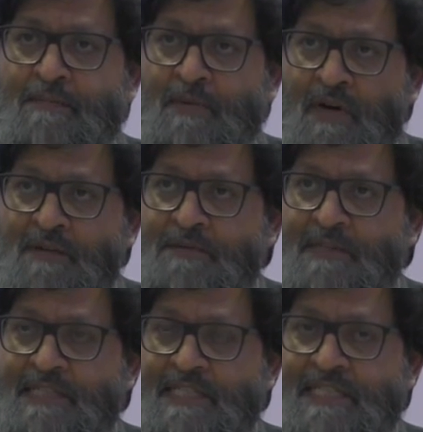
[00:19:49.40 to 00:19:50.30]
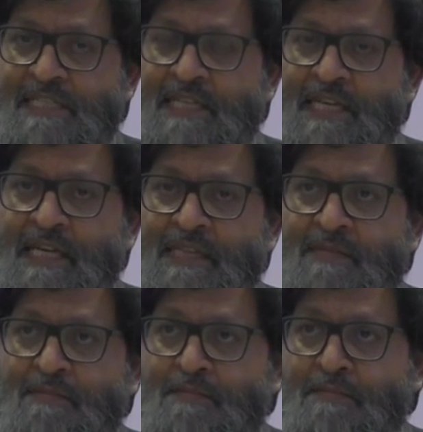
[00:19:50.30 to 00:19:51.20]
Parkfield is
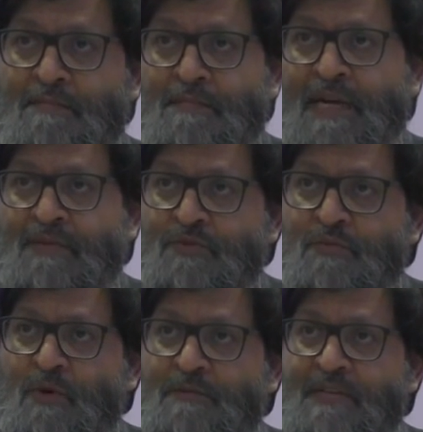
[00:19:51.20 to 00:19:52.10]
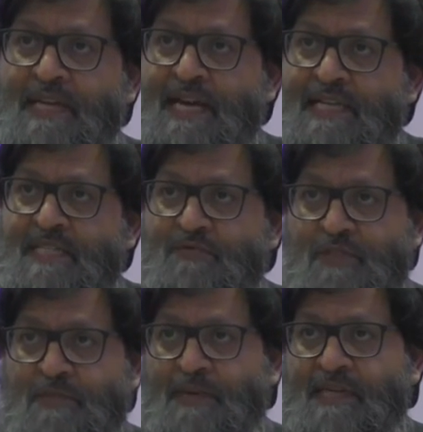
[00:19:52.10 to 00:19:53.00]
that Andrew Moffat hasn't
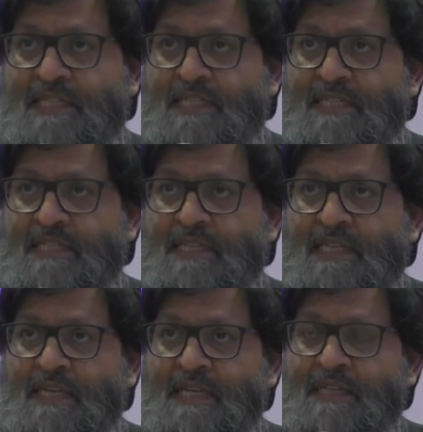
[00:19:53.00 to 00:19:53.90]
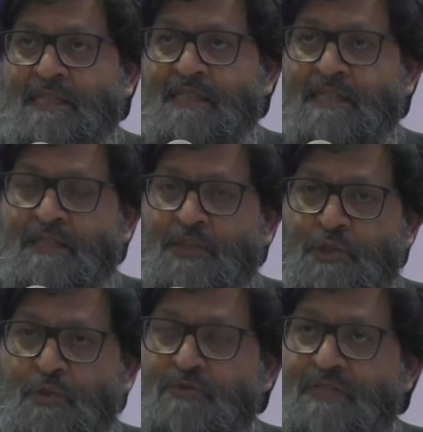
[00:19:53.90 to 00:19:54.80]
respected the
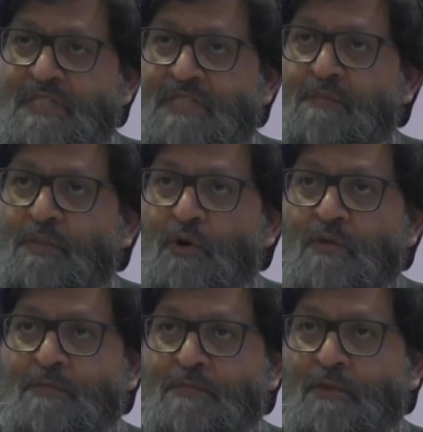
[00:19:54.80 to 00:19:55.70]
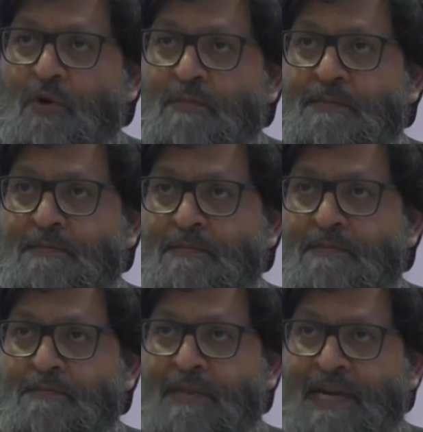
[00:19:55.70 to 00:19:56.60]
children's moral
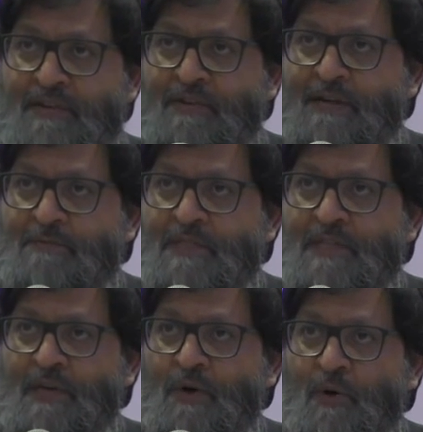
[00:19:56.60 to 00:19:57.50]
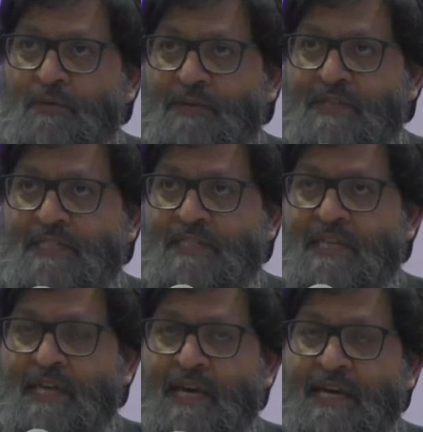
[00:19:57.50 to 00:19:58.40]
background on
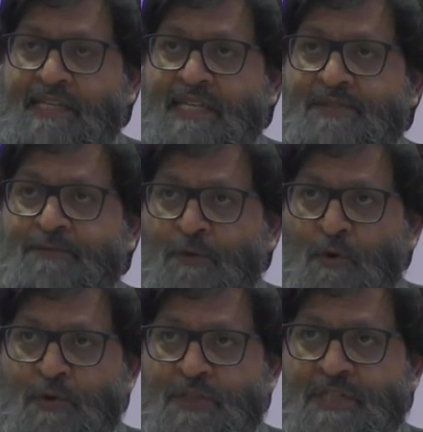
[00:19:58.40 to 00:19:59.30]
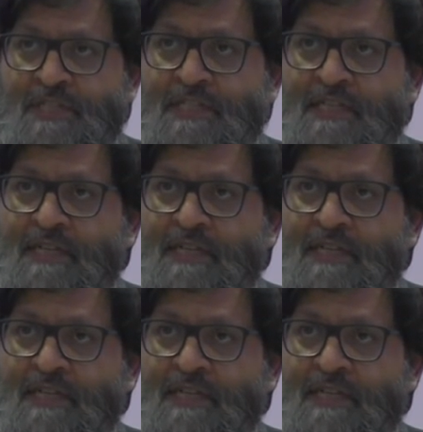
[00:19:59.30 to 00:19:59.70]
this, and he has forced